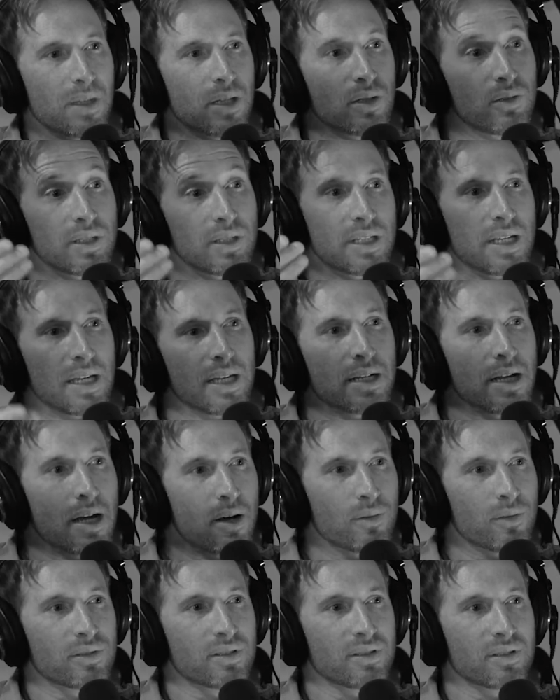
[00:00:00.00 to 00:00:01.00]
You need 8
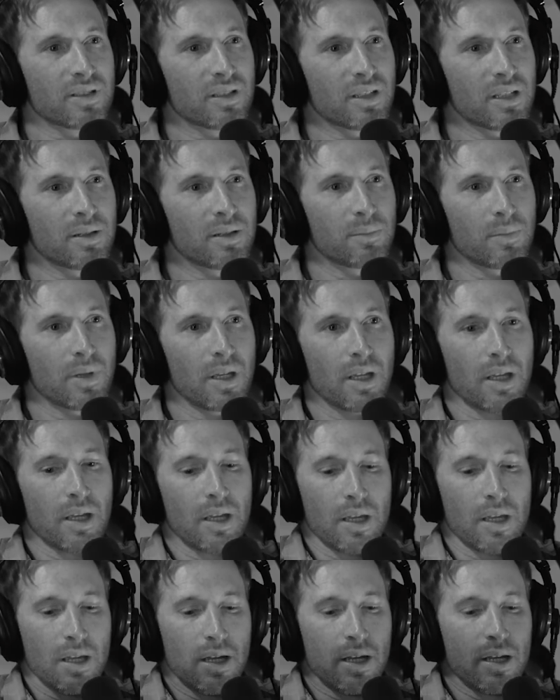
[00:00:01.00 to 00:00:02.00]
hours of sleep.
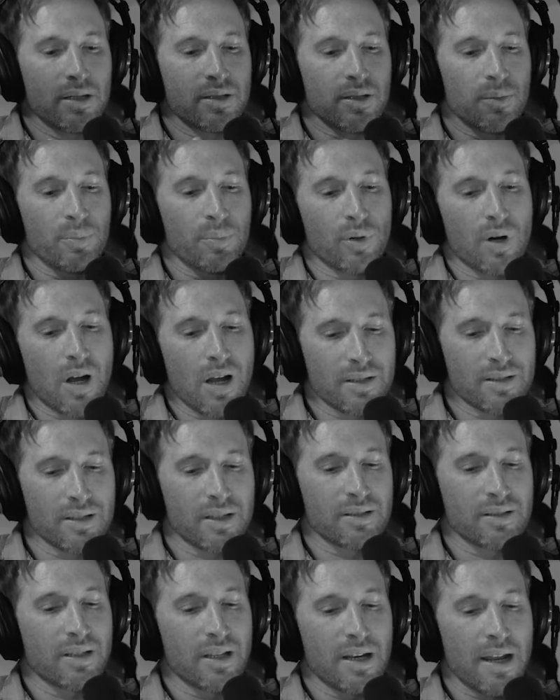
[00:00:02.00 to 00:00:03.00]
It's a
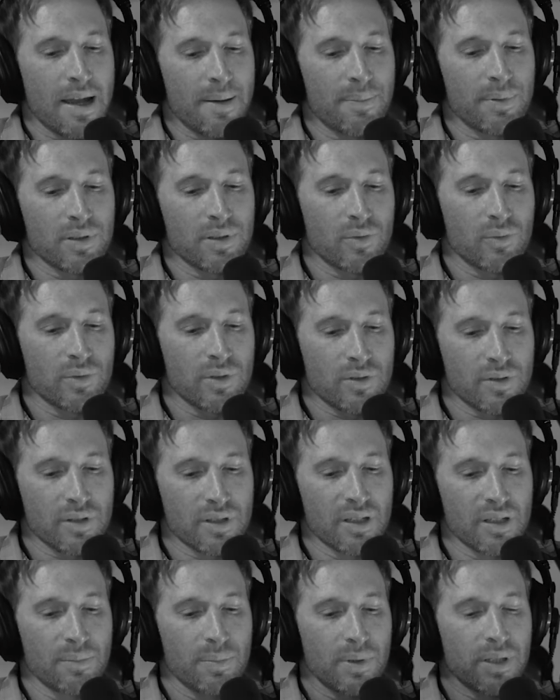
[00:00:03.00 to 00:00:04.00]
process that happens when you're
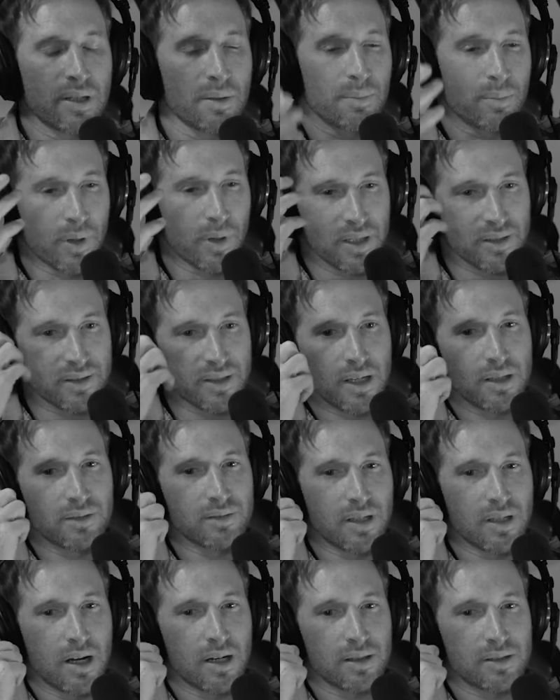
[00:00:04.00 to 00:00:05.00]
sleeping that breaks
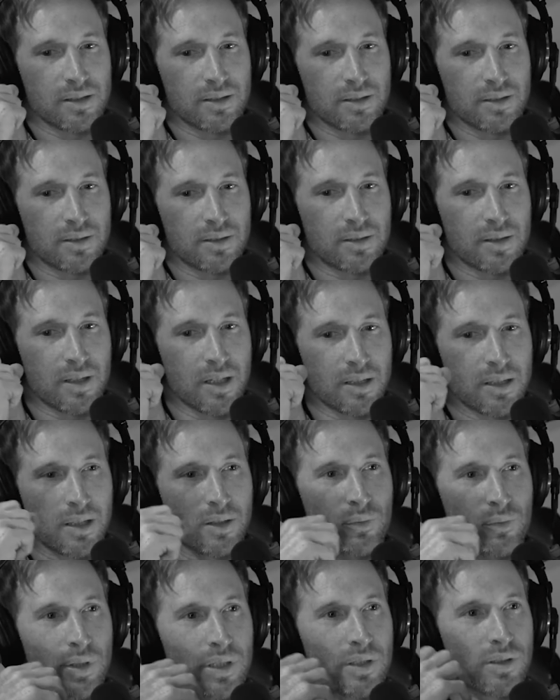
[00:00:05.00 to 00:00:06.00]
down toxins and
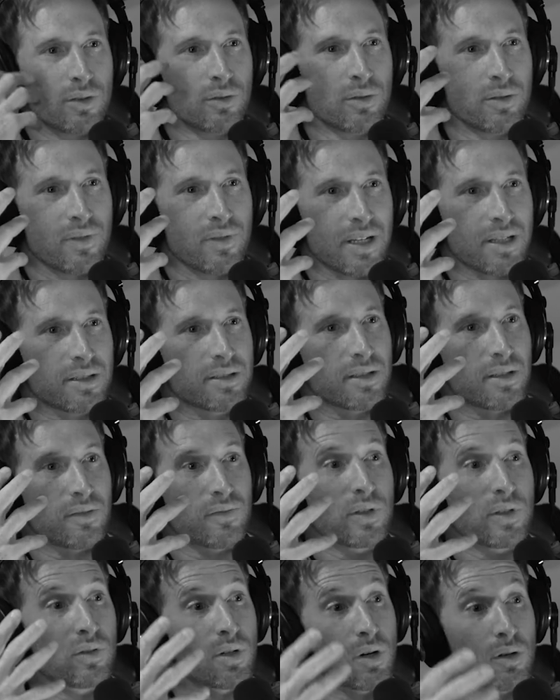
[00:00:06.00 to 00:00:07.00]
then rejuvenates. And
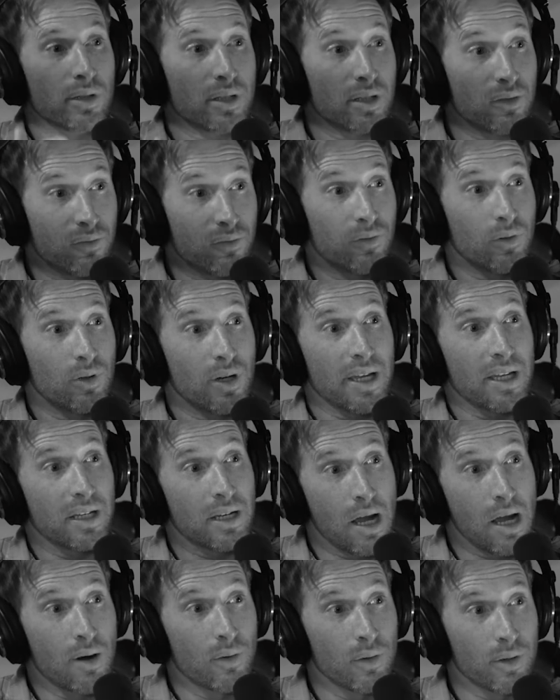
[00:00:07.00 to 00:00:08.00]
if you don't get full
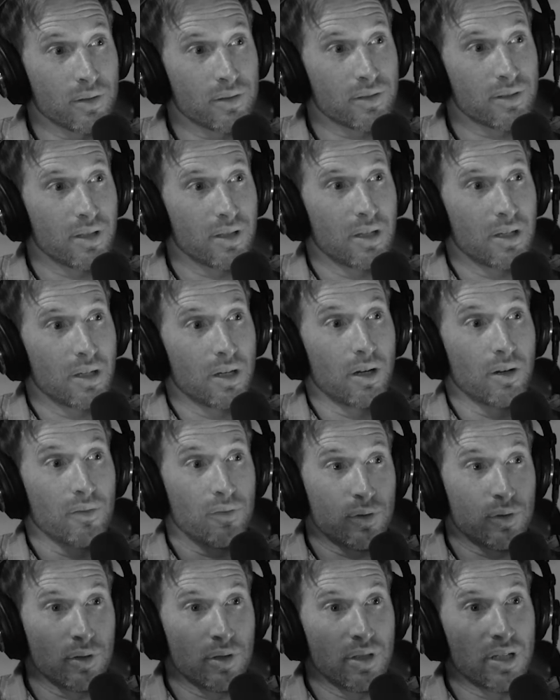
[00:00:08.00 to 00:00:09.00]
8 hours
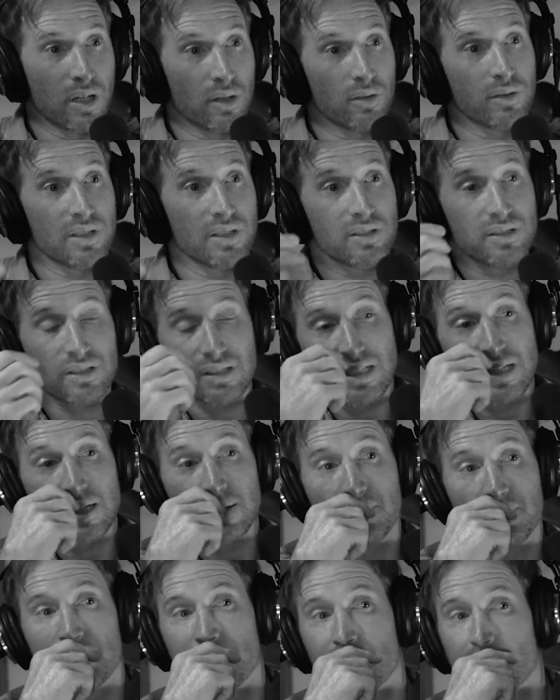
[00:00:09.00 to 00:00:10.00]
of good, healthy
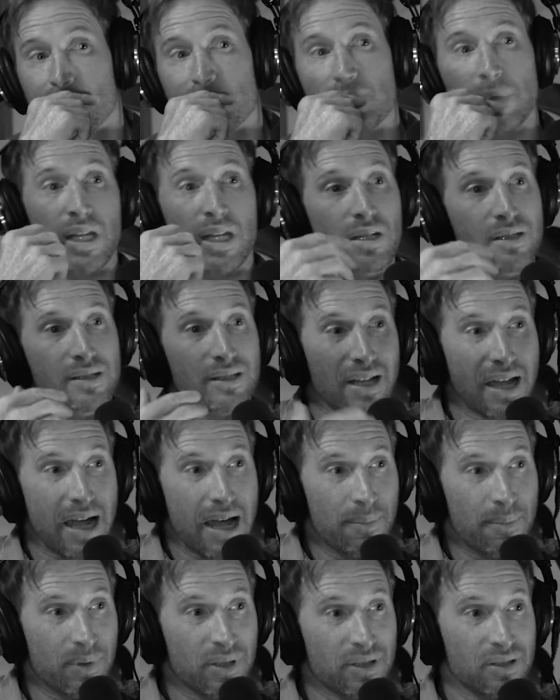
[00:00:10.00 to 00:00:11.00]
sleep, that doesn't
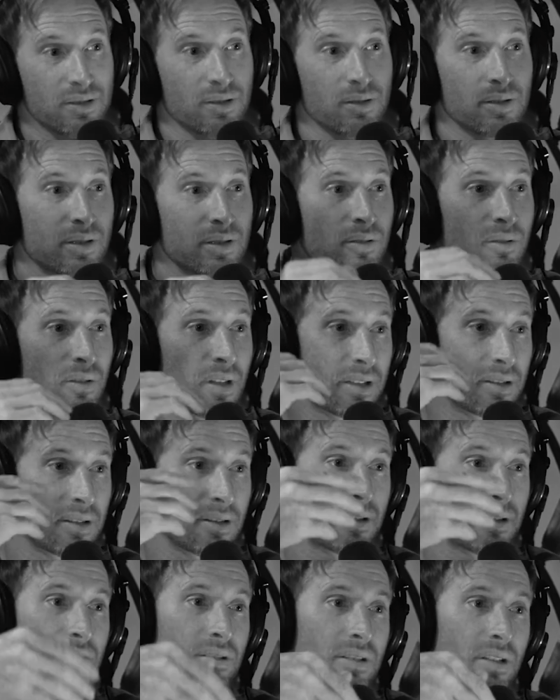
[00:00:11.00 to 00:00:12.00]
happen. So then you're like
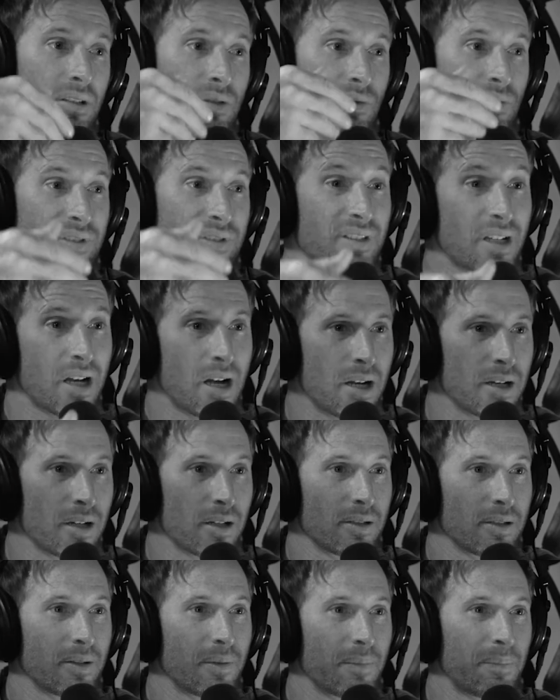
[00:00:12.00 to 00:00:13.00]
this continuous
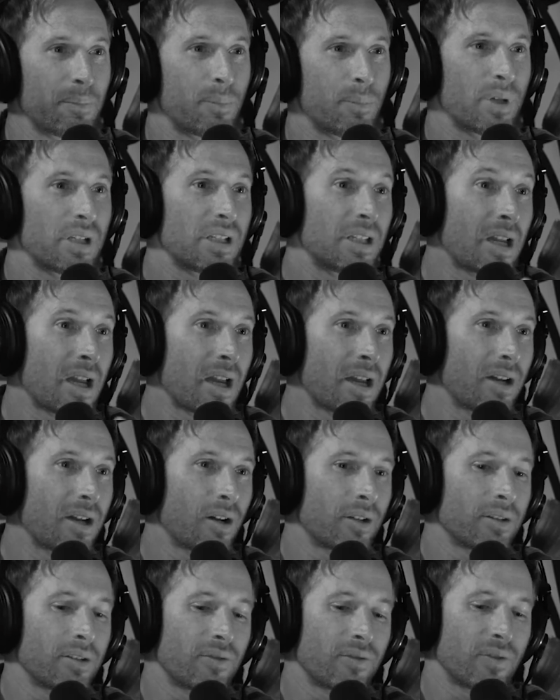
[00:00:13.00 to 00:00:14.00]
tired. But yet
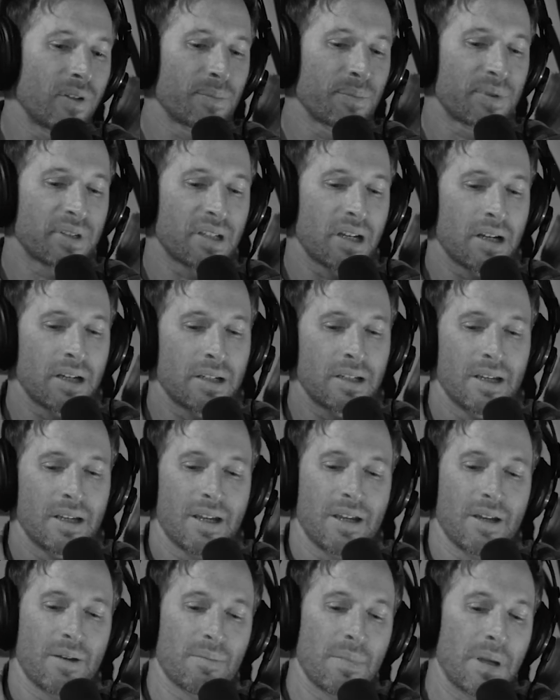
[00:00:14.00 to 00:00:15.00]
on the flip side,
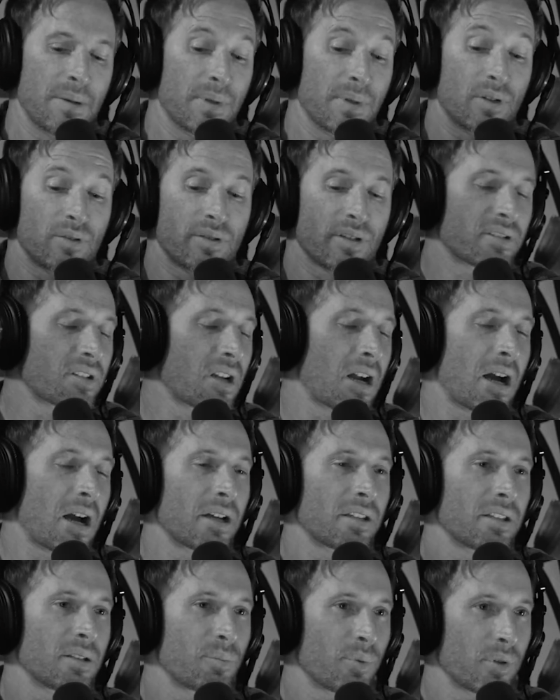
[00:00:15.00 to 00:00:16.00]
maybe you're just a
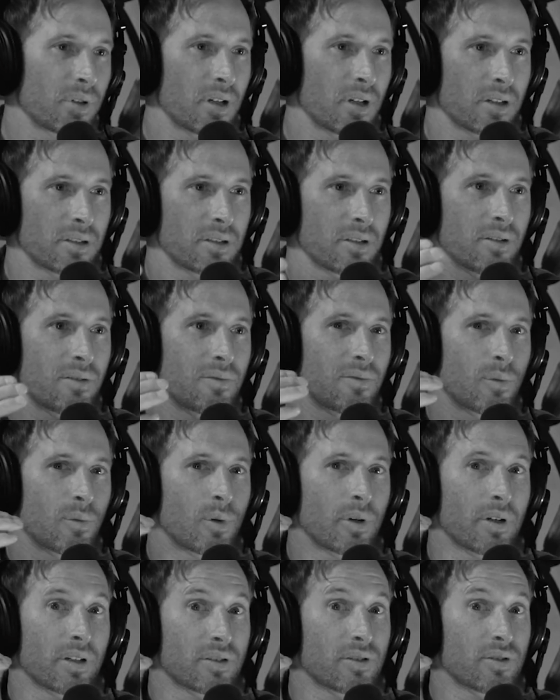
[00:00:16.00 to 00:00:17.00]
highly productive
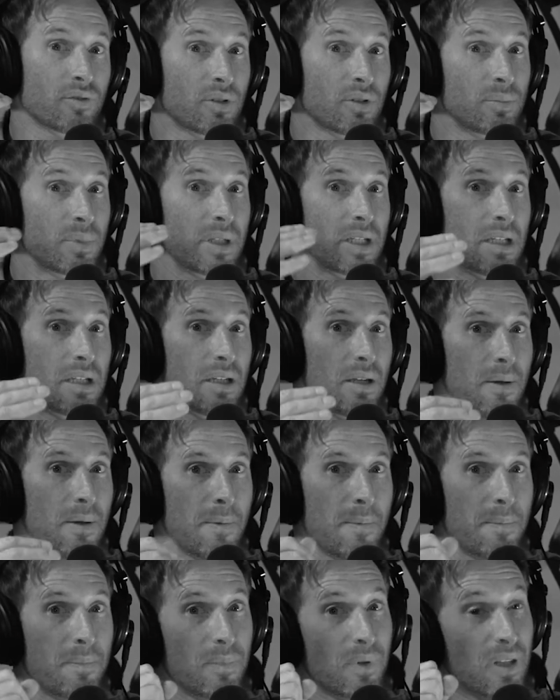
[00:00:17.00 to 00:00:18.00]
or extremely
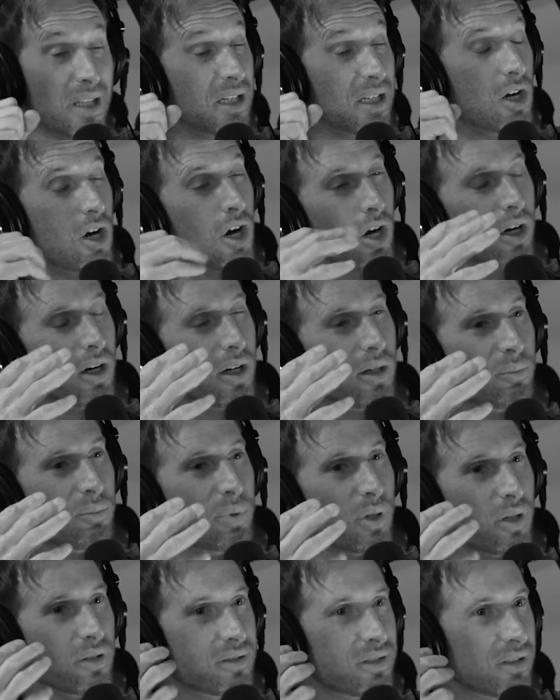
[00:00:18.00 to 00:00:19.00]
like on
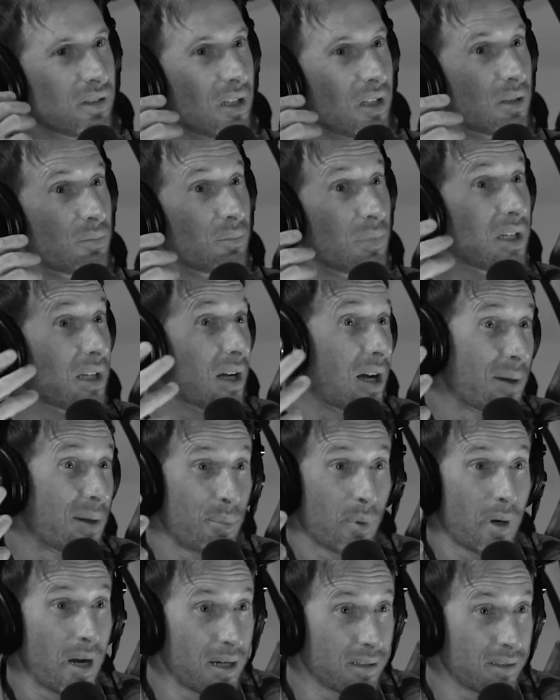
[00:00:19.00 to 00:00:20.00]
person like me,
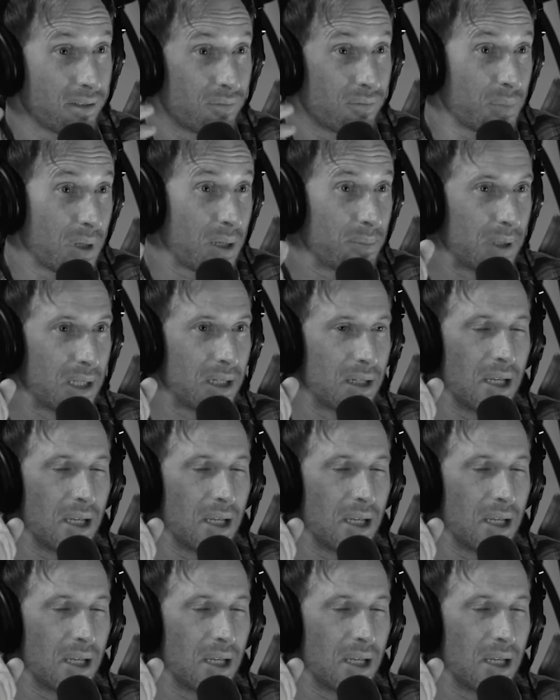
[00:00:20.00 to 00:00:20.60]
hyperactive maybe.